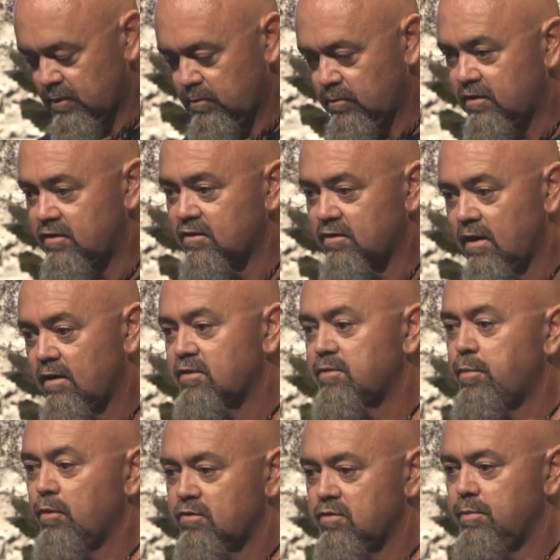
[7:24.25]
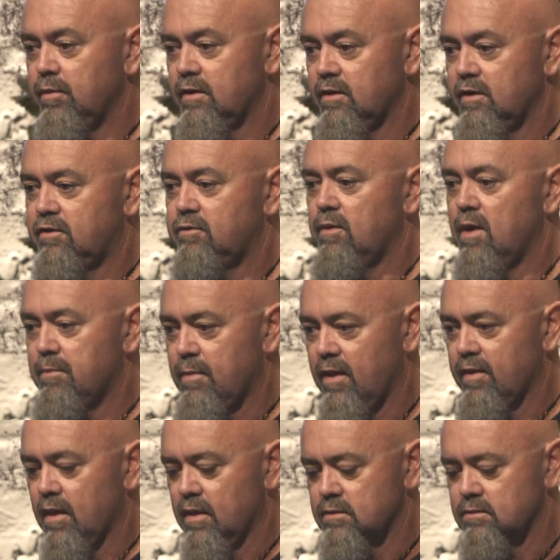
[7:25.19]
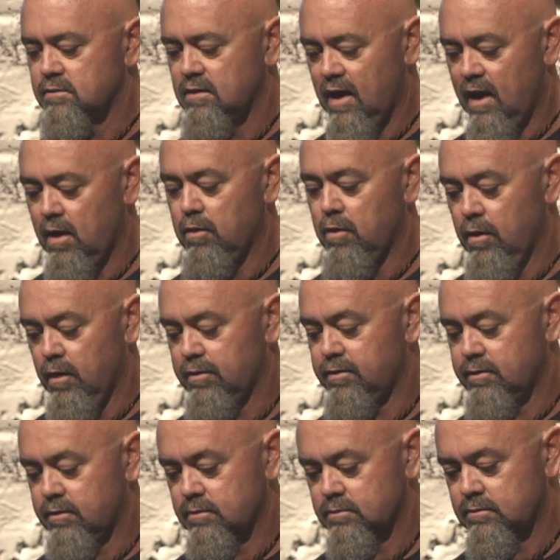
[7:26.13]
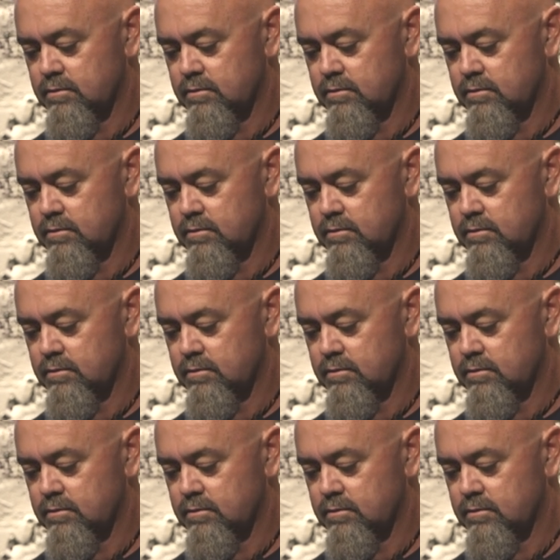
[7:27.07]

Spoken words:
which is our responsibility to our mother, our earth.